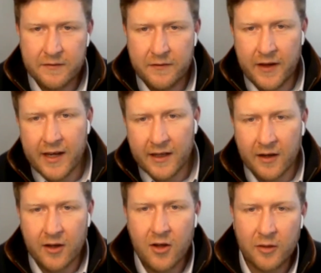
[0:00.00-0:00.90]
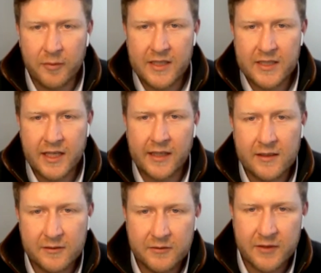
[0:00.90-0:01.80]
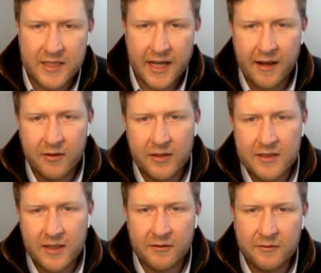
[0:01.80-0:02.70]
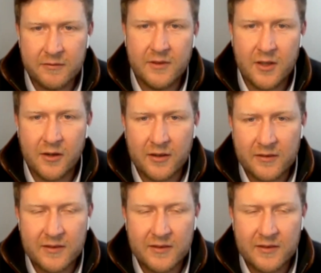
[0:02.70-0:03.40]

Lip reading: sit in an economy seat for 10 hours. So I've got to.